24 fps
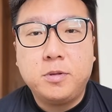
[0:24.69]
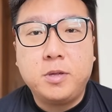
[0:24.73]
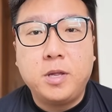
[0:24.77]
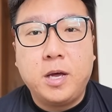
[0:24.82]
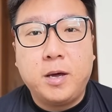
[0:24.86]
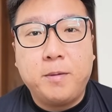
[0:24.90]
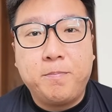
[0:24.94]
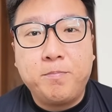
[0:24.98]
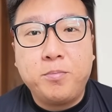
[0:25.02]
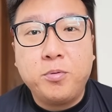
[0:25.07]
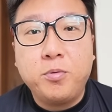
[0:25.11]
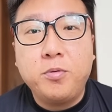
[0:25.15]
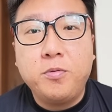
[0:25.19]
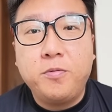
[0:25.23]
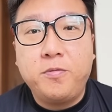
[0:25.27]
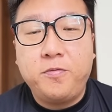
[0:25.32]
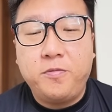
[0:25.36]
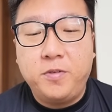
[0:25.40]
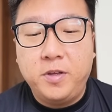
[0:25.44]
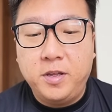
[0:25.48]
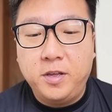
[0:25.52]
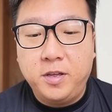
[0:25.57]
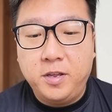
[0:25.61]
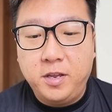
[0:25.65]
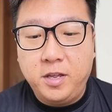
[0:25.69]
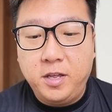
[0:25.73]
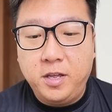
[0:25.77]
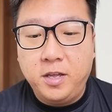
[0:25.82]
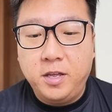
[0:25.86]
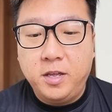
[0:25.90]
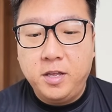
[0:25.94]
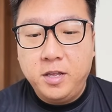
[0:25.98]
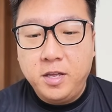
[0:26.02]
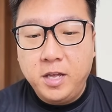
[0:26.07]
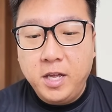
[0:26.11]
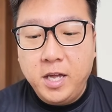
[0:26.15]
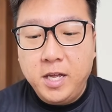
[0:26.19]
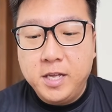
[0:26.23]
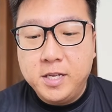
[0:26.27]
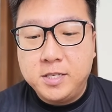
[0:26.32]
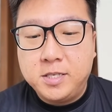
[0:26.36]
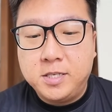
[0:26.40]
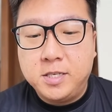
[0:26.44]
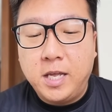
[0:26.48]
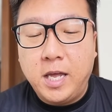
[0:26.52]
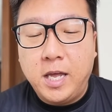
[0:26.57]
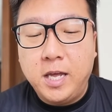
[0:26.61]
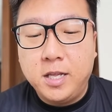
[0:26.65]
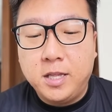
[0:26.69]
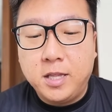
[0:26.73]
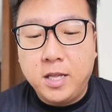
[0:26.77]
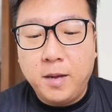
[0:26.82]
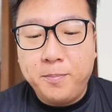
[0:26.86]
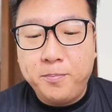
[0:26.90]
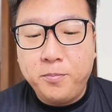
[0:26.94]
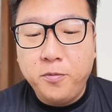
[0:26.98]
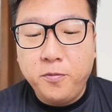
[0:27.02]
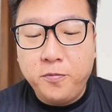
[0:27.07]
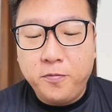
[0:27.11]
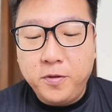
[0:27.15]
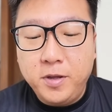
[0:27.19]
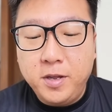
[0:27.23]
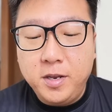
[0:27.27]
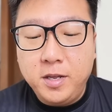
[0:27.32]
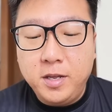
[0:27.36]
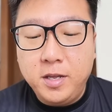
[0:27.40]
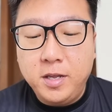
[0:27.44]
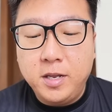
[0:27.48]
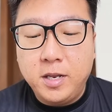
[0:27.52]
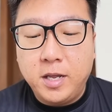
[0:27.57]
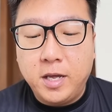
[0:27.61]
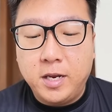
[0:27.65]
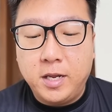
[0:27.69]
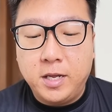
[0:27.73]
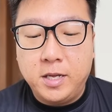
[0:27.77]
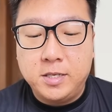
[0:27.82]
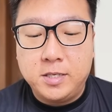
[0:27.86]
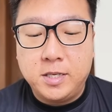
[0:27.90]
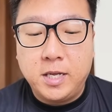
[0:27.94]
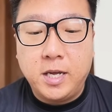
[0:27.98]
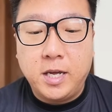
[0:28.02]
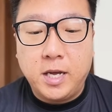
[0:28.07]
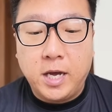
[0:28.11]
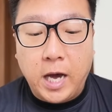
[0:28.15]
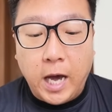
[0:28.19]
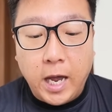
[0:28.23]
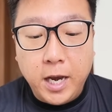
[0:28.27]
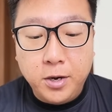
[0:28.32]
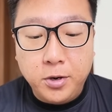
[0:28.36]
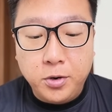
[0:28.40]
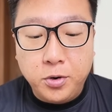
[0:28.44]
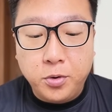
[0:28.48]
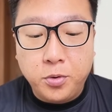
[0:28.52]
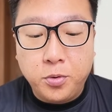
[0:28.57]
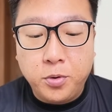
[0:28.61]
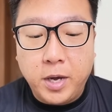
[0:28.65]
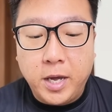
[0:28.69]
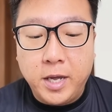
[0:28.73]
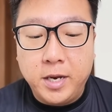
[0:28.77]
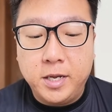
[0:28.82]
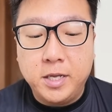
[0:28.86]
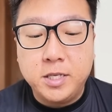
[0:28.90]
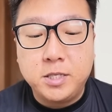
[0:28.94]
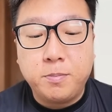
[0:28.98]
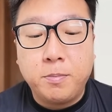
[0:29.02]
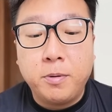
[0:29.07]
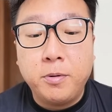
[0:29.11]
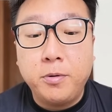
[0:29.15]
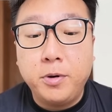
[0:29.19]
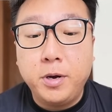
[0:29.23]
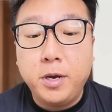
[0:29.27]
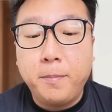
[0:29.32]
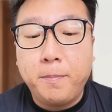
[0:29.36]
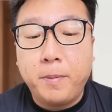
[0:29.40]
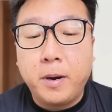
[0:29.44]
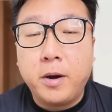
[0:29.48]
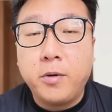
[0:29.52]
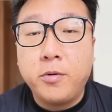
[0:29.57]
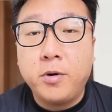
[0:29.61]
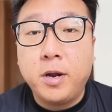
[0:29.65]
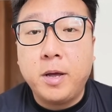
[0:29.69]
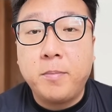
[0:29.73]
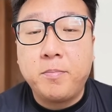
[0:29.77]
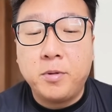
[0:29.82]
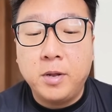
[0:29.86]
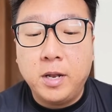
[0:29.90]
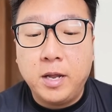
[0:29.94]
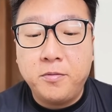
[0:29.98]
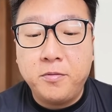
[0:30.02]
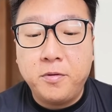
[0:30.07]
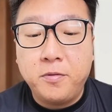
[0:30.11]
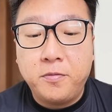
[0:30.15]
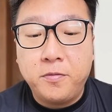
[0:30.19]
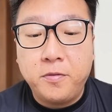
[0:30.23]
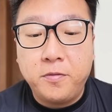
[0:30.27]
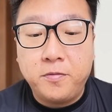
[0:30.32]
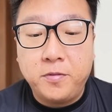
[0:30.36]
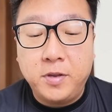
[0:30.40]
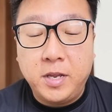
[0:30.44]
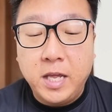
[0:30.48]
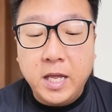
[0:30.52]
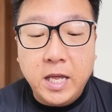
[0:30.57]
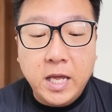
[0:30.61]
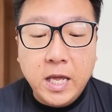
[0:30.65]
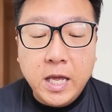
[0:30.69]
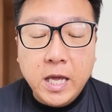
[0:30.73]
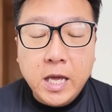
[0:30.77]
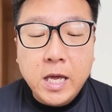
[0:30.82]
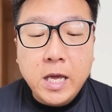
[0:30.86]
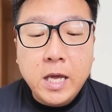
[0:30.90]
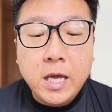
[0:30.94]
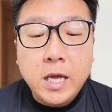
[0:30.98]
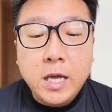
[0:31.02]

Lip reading: Tapu Fini. Yes, a Tapu Fini that is a Hundo and it's already powered up to level 50.